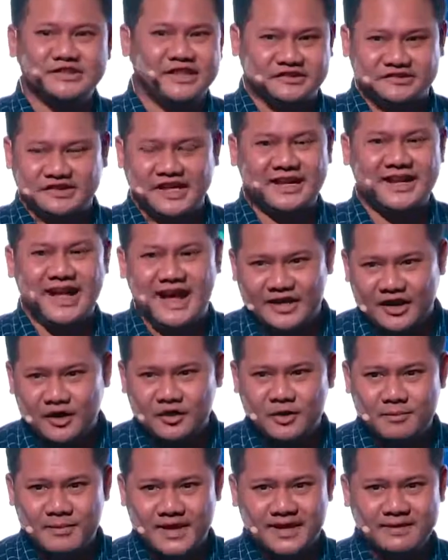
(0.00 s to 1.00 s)
standard
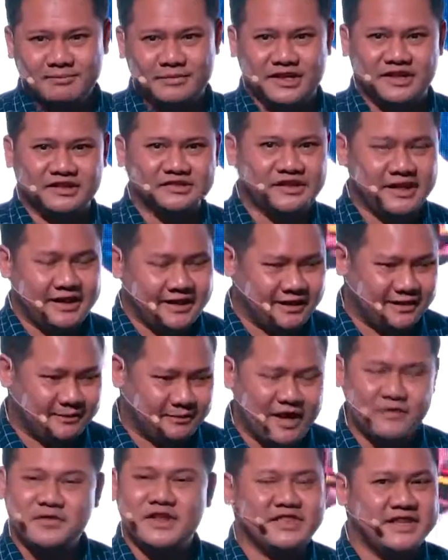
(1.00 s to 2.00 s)
document, because
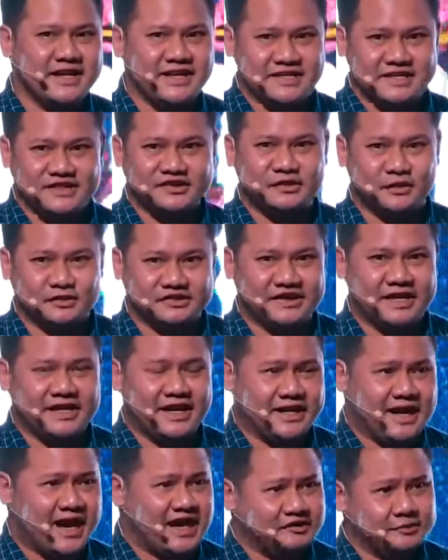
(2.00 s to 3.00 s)
everything is just so
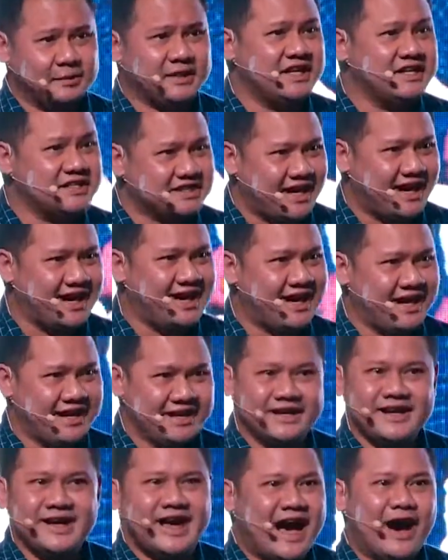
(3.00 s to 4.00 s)
standardized. But in
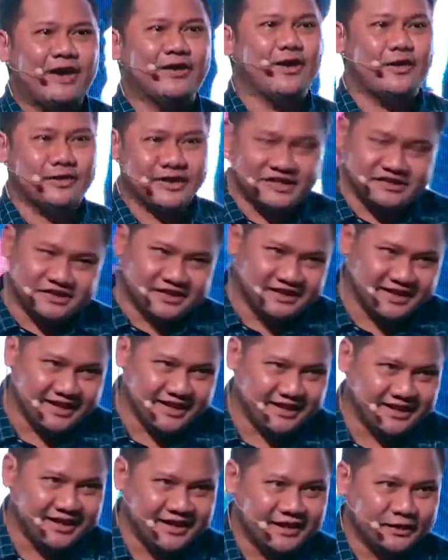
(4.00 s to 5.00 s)
Thailand, how long does it
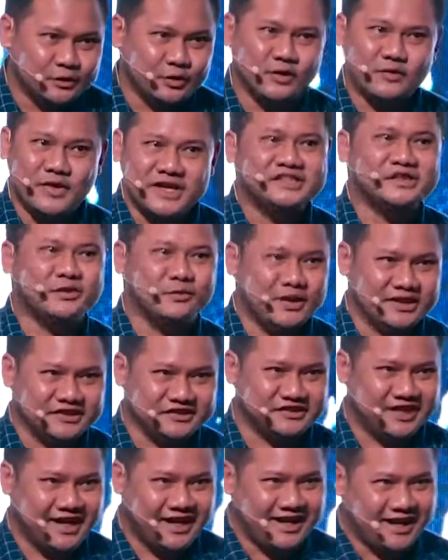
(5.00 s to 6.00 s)
take to invest in one
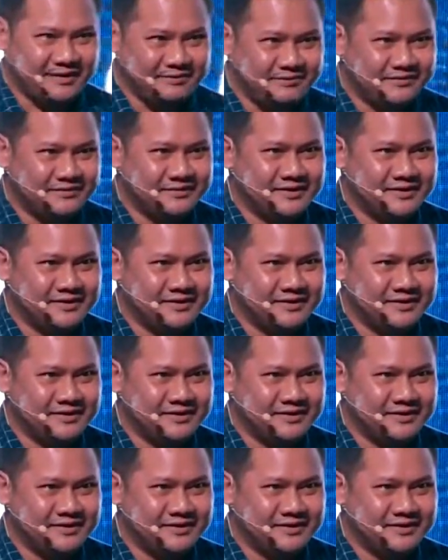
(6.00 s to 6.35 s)
startup?